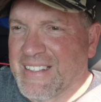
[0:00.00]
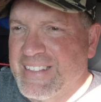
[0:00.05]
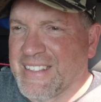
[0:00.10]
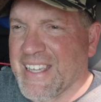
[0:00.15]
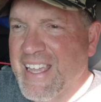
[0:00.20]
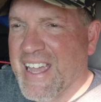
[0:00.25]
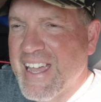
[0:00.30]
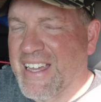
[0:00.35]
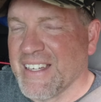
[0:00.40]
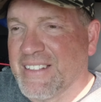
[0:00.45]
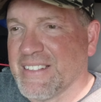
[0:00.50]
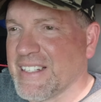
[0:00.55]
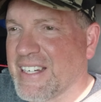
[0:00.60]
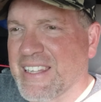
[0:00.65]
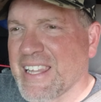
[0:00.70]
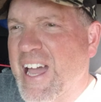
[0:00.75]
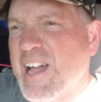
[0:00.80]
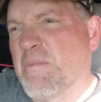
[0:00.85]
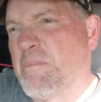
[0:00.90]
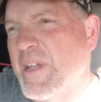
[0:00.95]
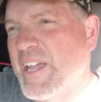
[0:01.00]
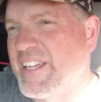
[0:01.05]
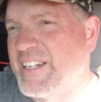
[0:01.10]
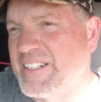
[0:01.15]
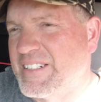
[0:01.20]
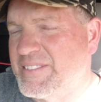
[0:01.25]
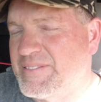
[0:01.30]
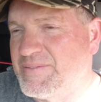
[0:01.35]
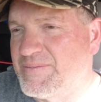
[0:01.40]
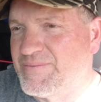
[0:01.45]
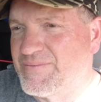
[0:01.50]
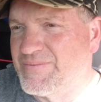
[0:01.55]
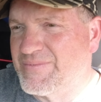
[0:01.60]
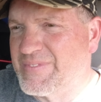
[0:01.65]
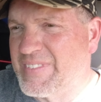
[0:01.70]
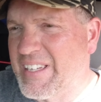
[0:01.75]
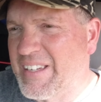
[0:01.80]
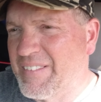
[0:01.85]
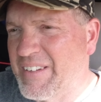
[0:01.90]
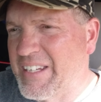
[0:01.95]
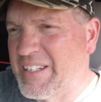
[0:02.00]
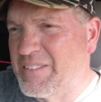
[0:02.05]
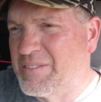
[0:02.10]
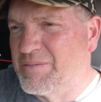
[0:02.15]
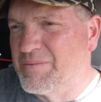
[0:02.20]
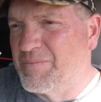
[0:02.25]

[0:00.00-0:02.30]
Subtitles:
Yeah, a lot better. I mean,